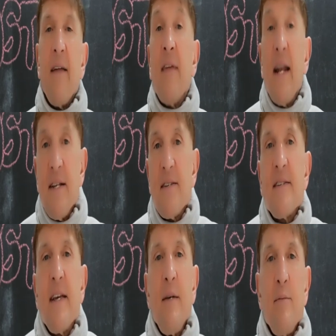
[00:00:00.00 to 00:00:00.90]
Then it
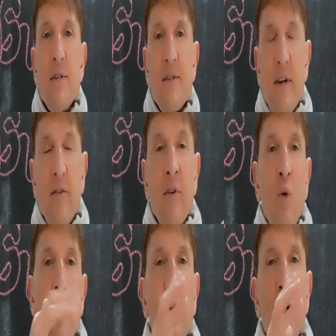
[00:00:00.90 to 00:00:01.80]
seems as if
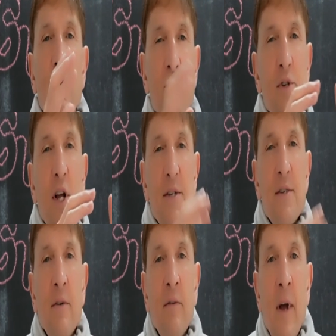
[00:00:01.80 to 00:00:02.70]
when we use
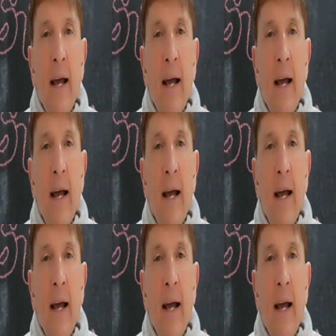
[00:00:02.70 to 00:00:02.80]
lots of